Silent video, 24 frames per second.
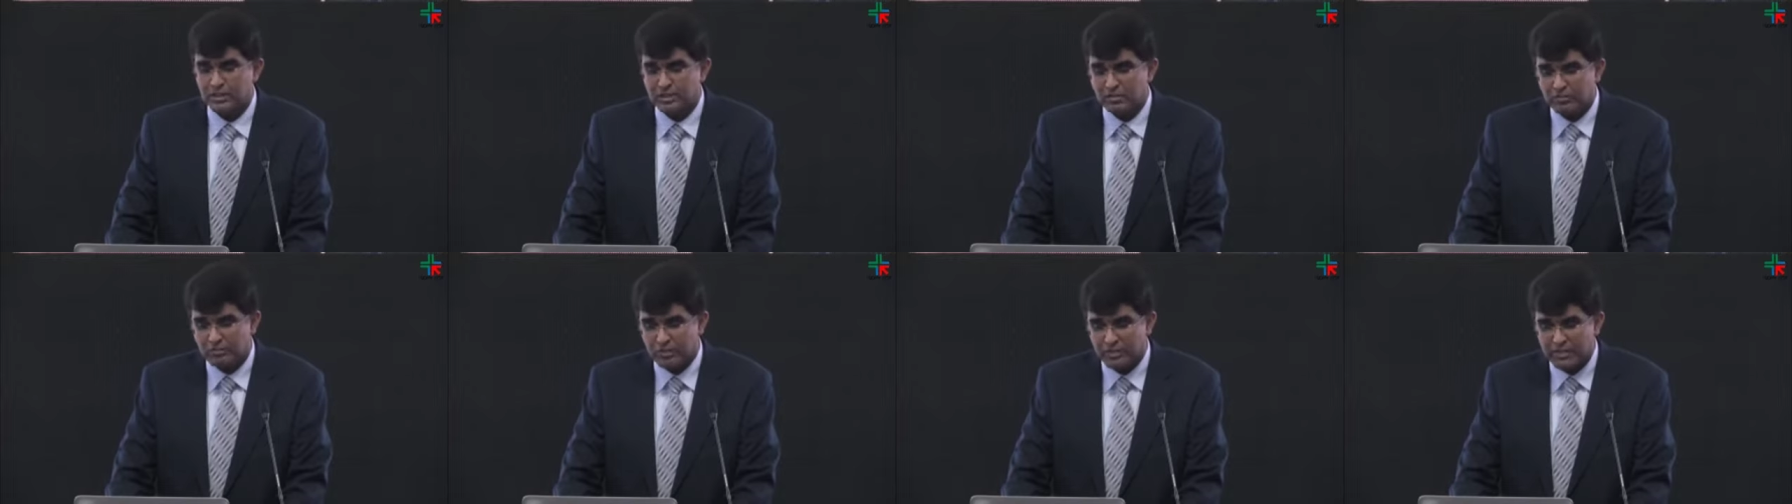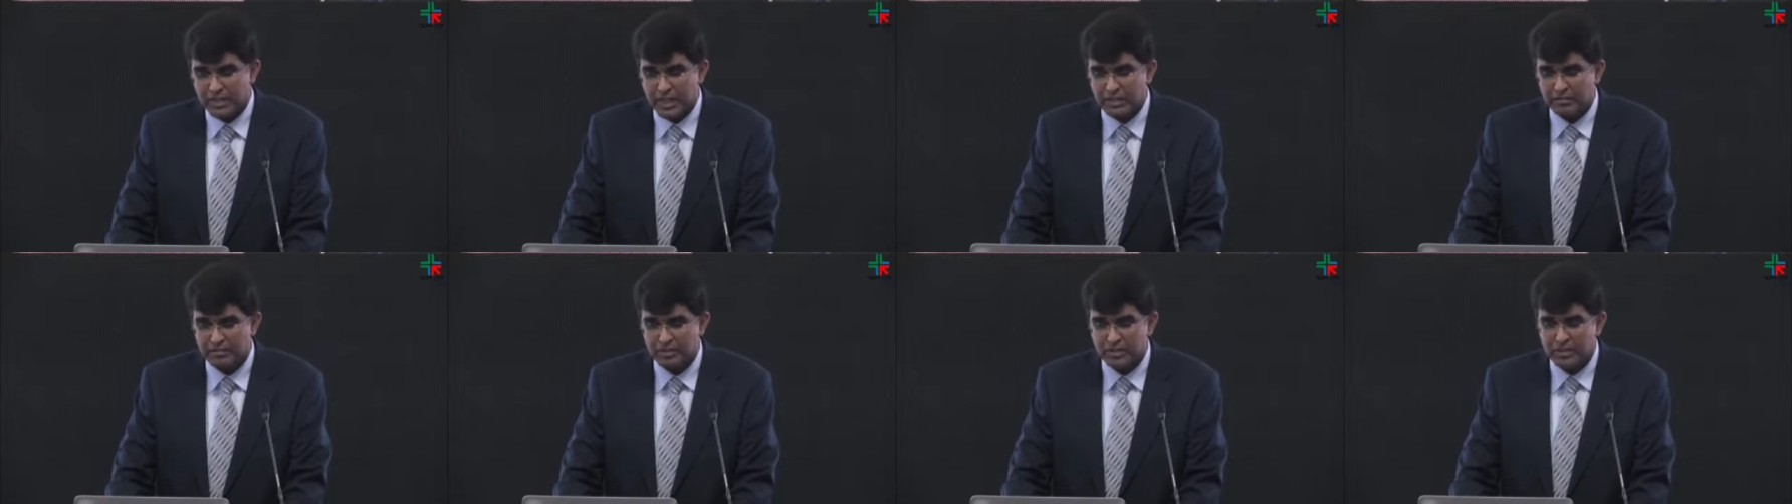With
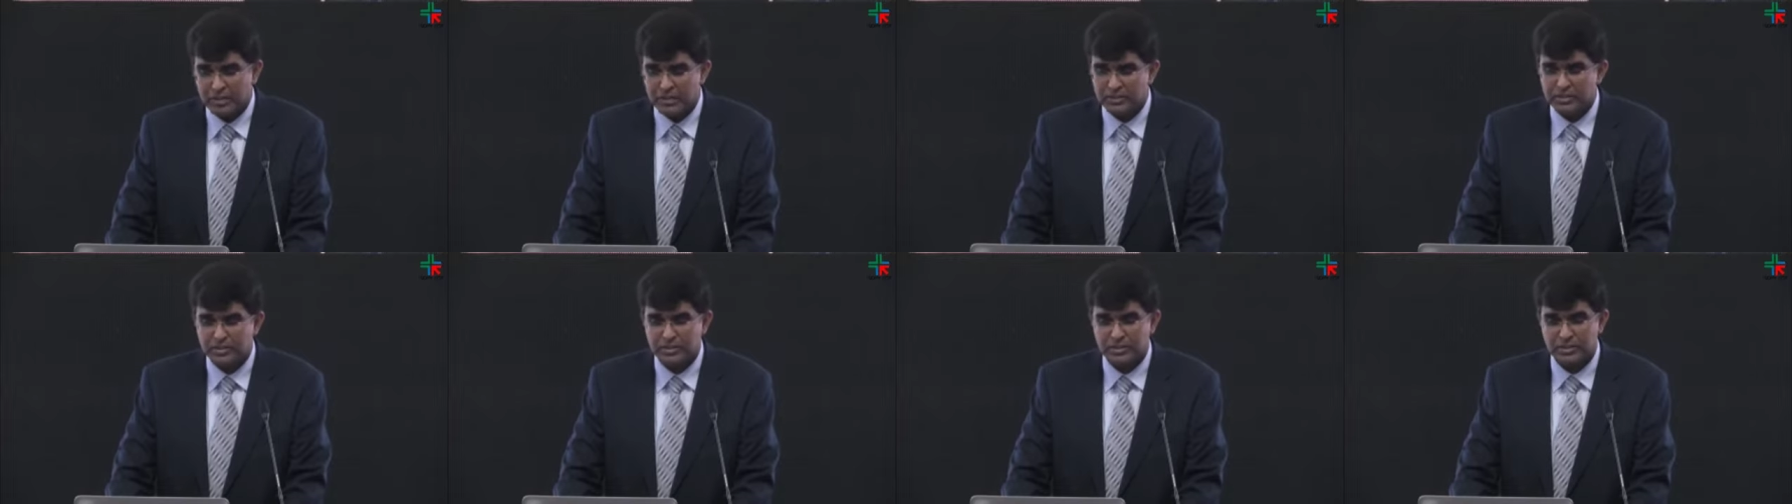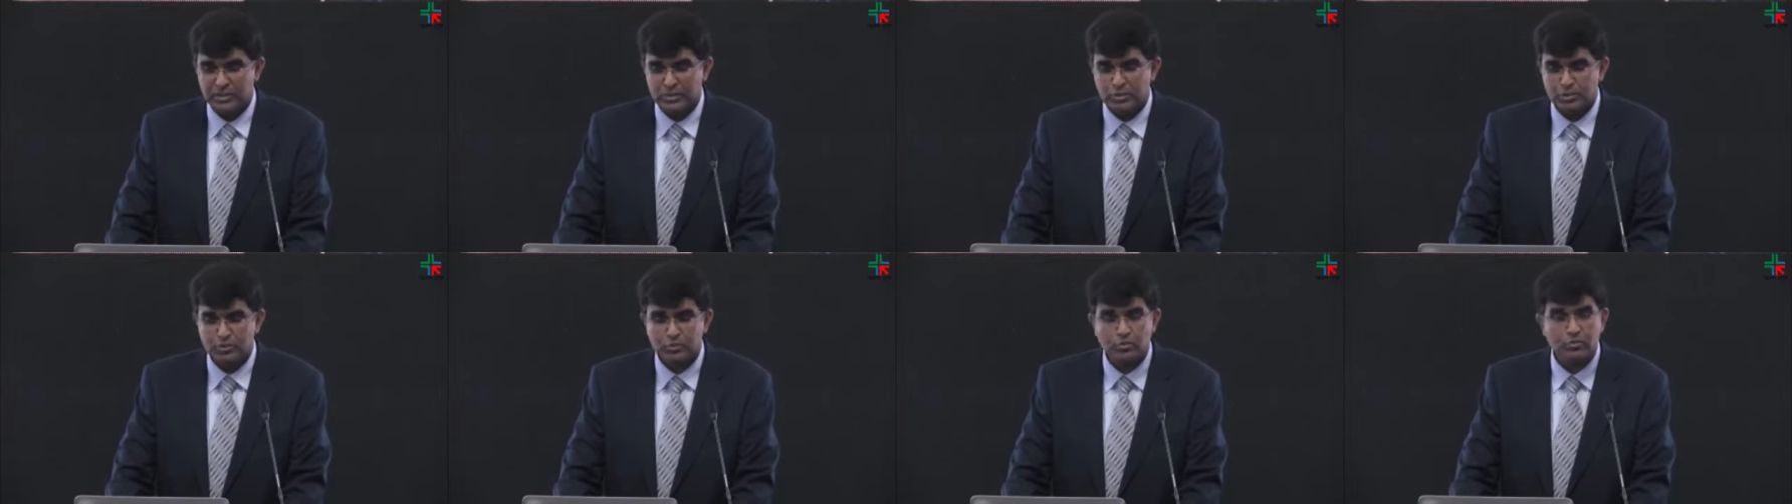IVH it
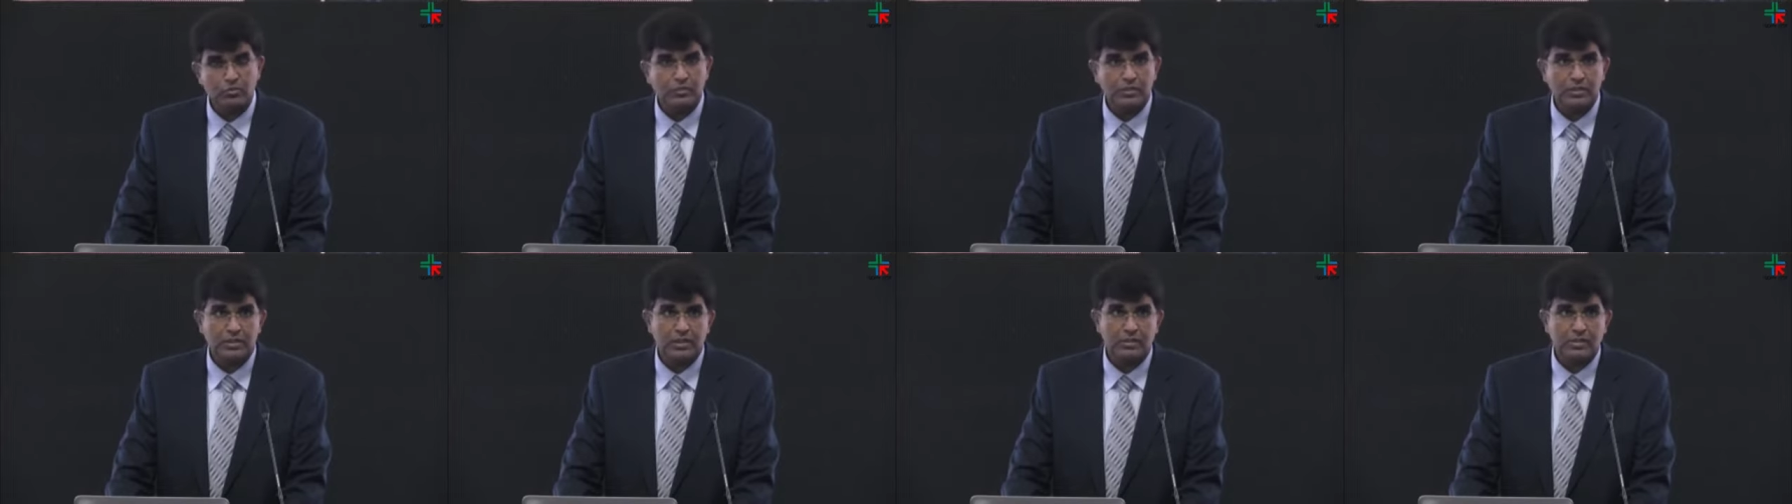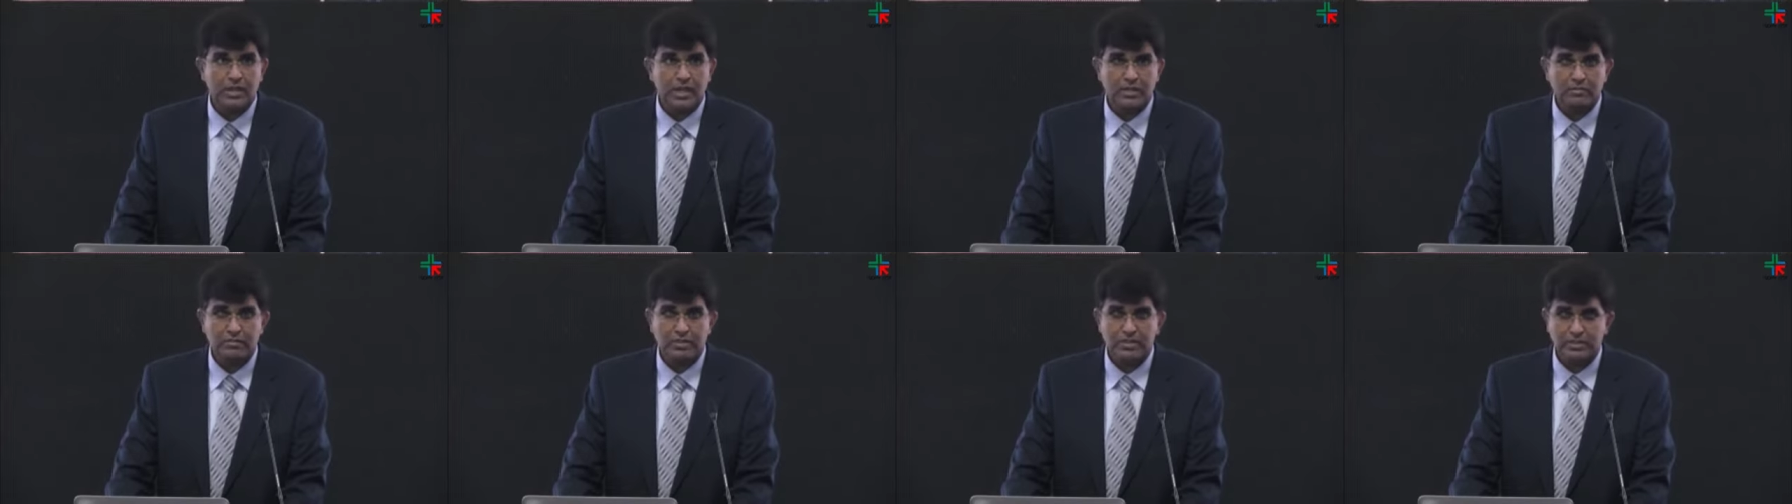is 2, without
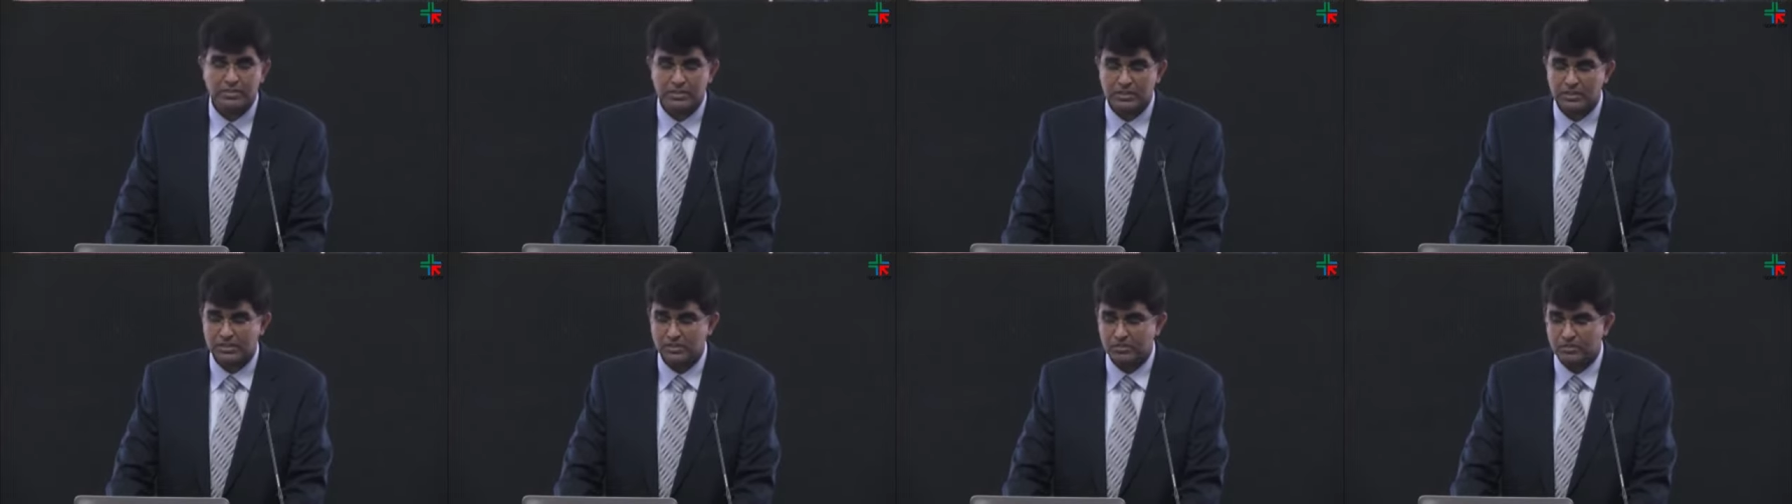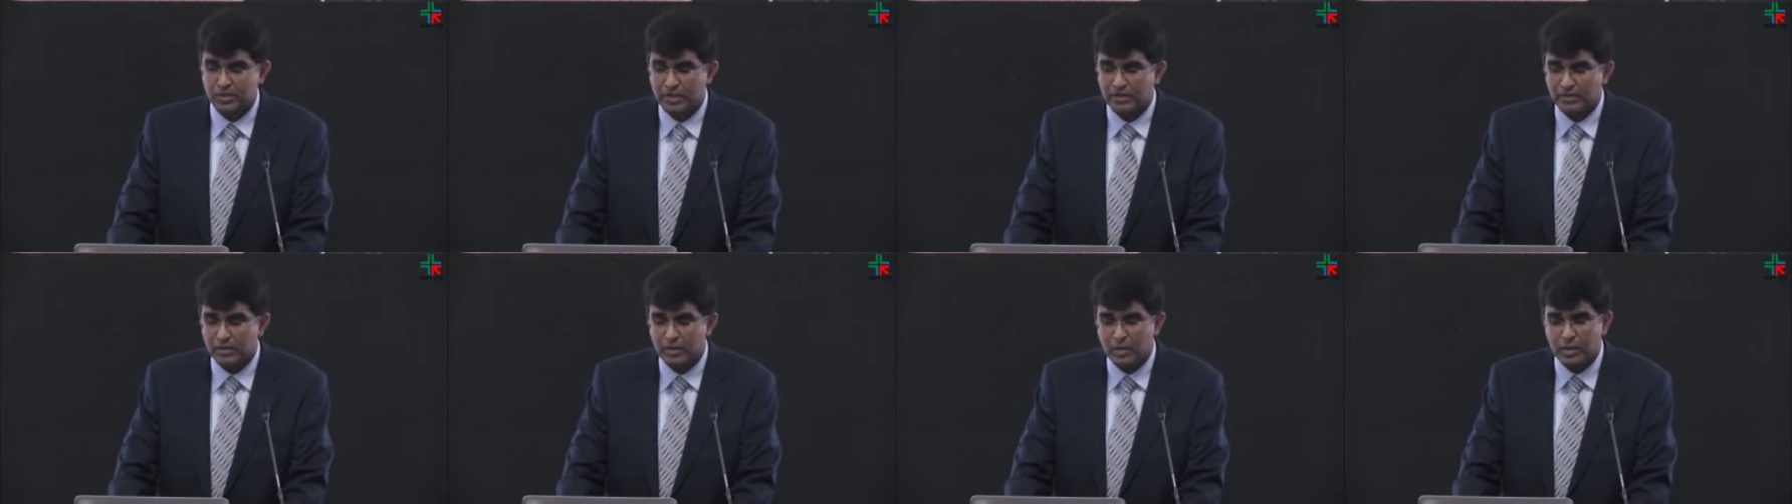IVH it is
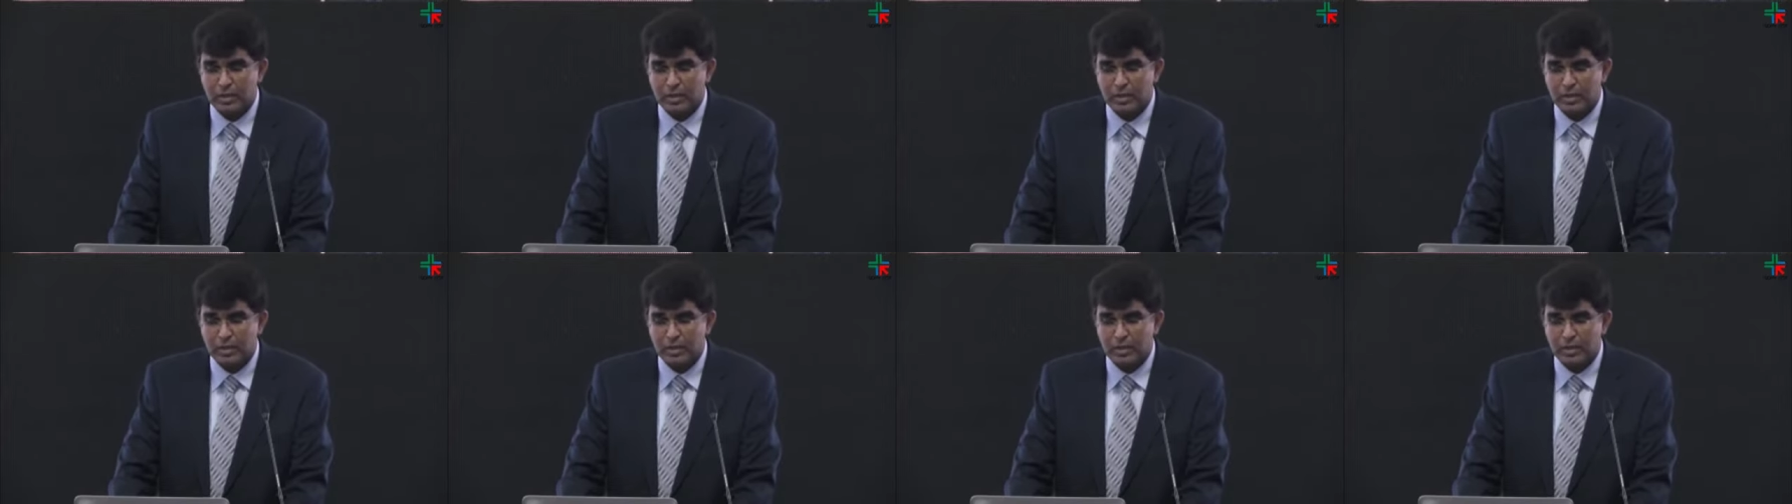1.